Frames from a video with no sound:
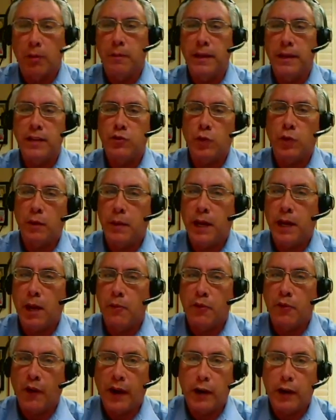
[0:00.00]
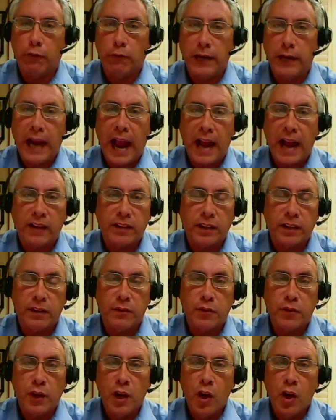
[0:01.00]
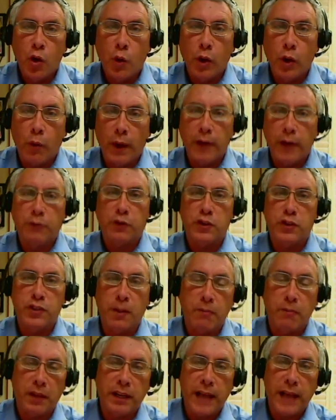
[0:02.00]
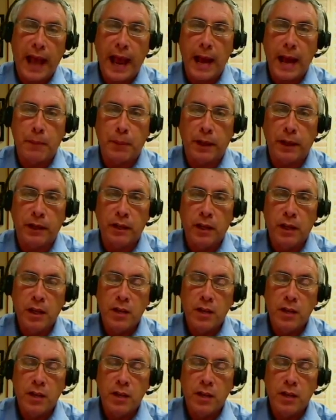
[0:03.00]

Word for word: is we become very reactive we wait for something to happen.